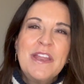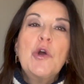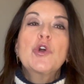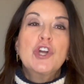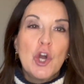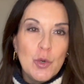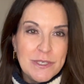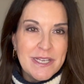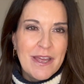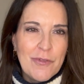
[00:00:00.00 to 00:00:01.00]
don't go
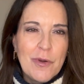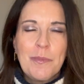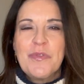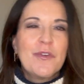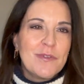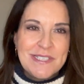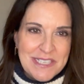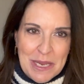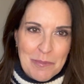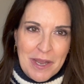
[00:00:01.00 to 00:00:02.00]
together, but they're the
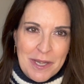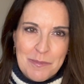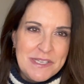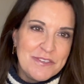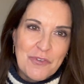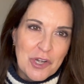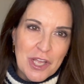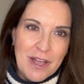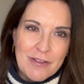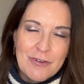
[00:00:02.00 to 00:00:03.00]
same item in different
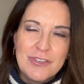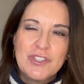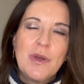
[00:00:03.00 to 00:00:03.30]
colors.